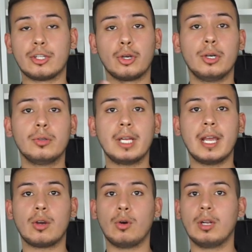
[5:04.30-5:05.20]
a
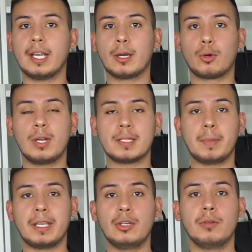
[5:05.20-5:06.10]
turtleneck, or like a
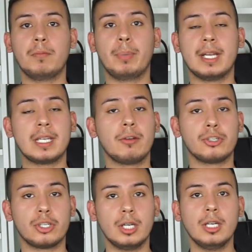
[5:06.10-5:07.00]
crisp, like, you know, button down
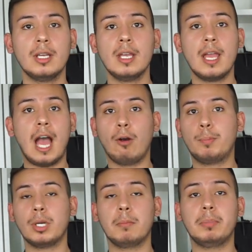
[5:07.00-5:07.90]
shirt. I will
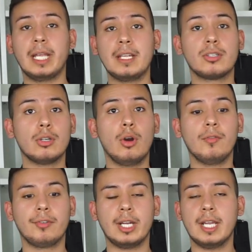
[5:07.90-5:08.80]
put a blazer
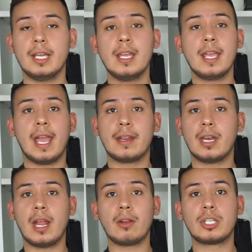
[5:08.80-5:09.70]
over it, and
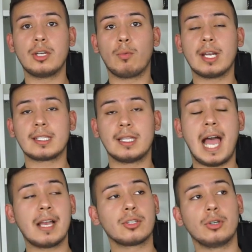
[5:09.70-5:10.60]
then I tend to wear
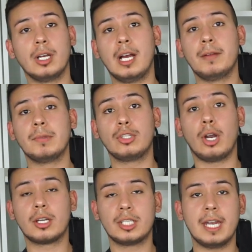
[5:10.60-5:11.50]
slacks or
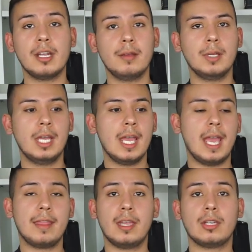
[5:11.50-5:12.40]
dark denim,
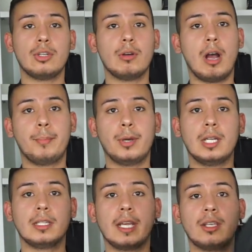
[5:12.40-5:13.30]
and then, you know, I'll
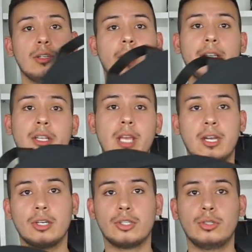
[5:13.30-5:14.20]
put in like, you know, a designer